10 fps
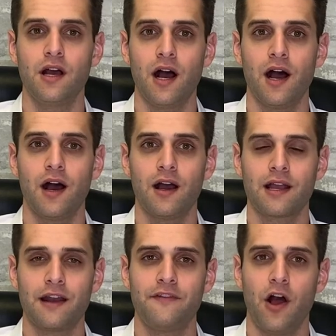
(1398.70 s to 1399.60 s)
uh,
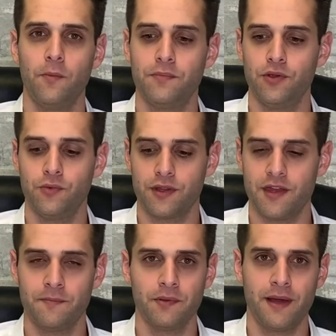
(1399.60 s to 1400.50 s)
kind of help you with
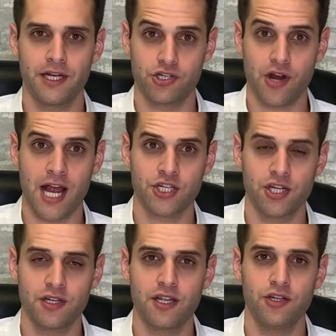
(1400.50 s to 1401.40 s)
implementing
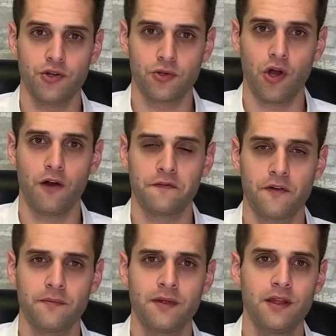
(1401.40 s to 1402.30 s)
Traction in your law
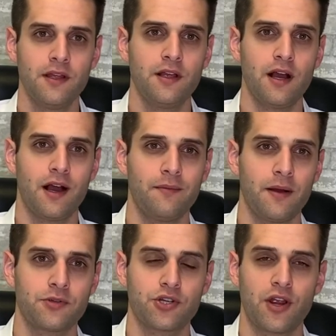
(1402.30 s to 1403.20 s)
firm. Um,
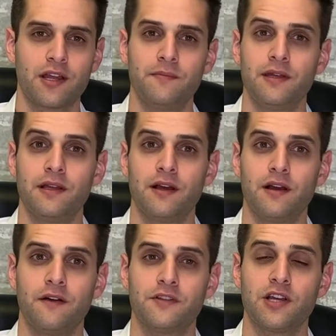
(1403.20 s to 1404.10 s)
I'm sure I could be
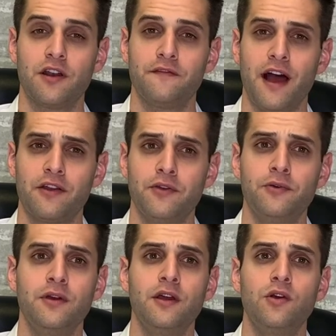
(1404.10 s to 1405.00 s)
uh, of a ton of value.
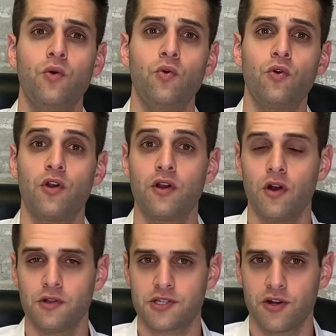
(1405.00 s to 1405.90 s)
Or
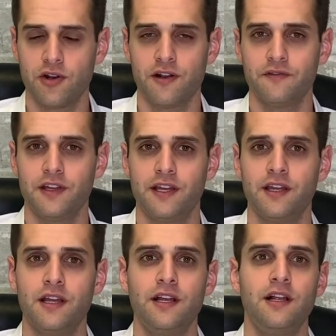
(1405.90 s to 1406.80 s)
alternatively,
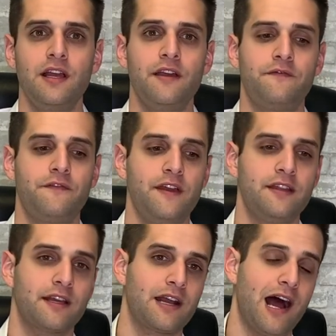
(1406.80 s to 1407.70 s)
if in
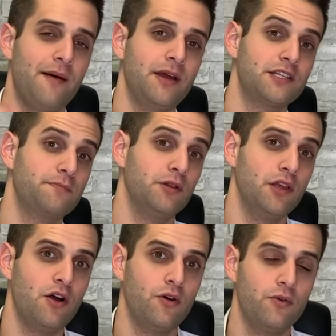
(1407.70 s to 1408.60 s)
the comments
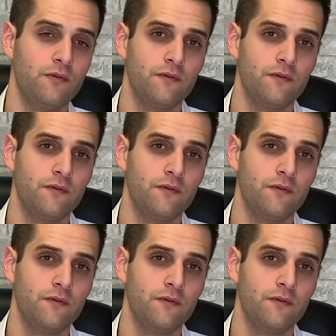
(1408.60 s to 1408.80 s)
below,